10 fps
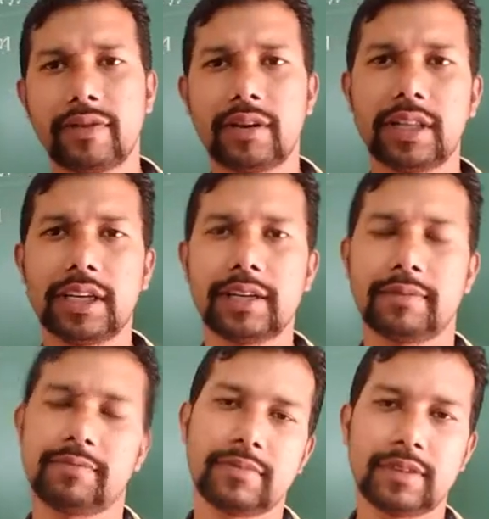for
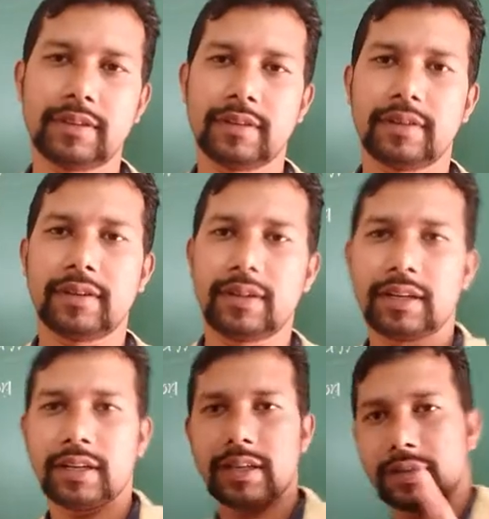the
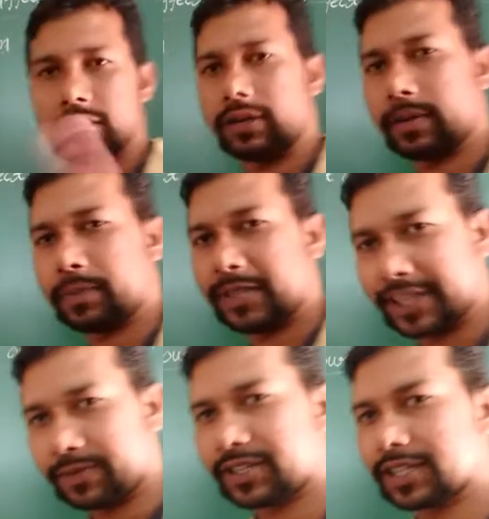your
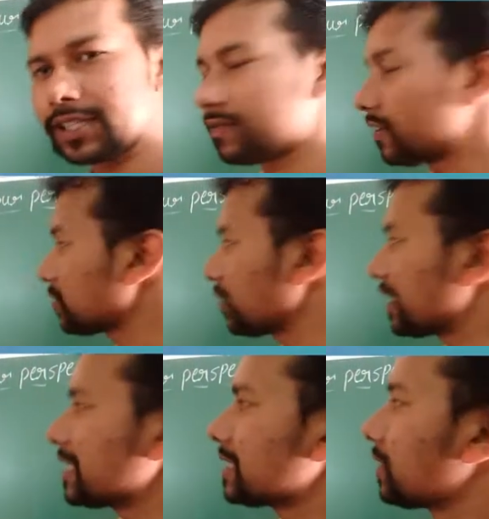prescriptions. First one
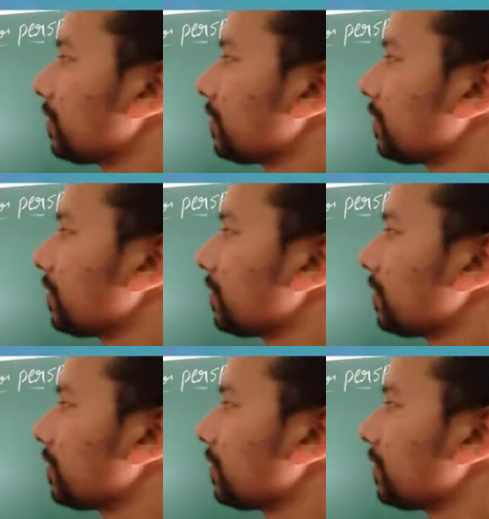is